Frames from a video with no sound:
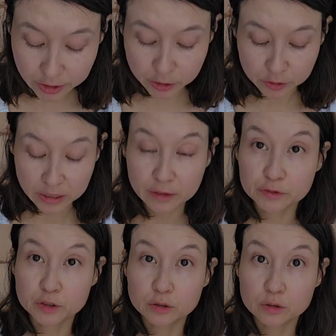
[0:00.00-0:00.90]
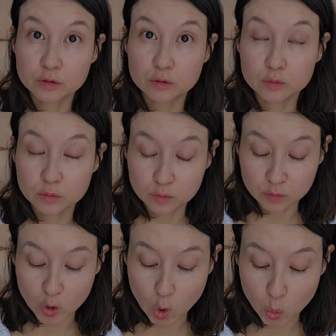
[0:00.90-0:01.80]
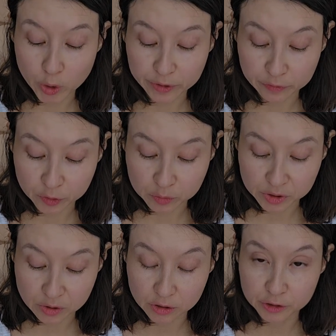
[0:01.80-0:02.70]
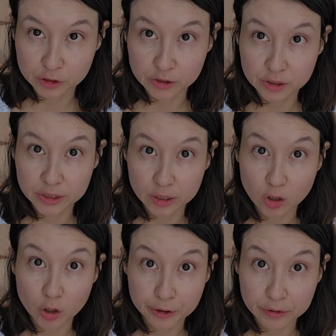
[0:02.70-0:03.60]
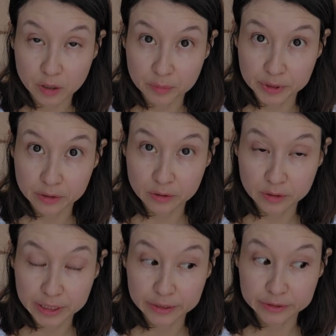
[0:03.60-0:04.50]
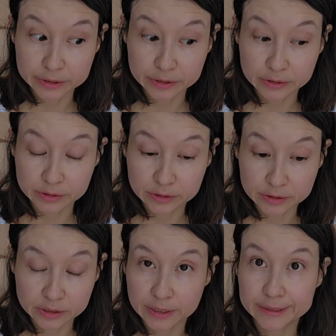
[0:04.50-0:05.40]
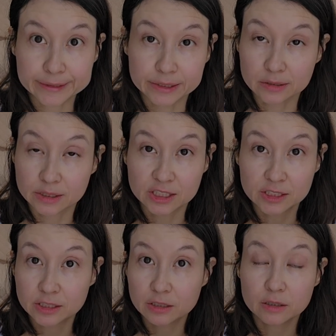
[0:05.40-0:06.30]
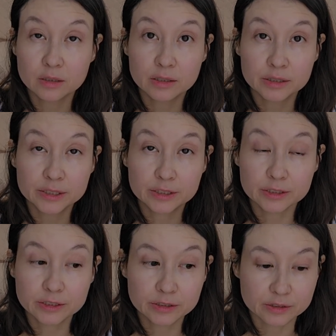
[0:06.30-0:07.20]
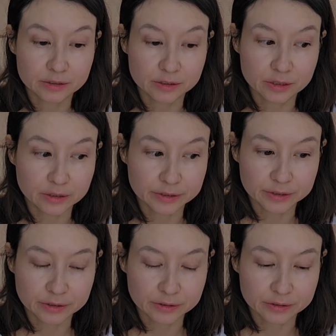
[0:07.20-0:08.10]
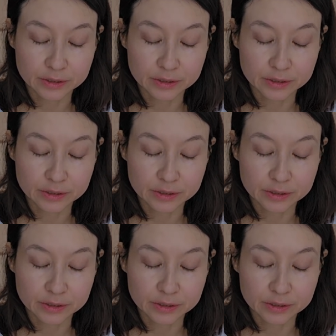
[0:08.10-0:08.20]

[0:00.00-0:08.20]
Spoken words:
you have to wait for the results. So you're going to get a hard copy, and it's got like a sticker on it. It's got the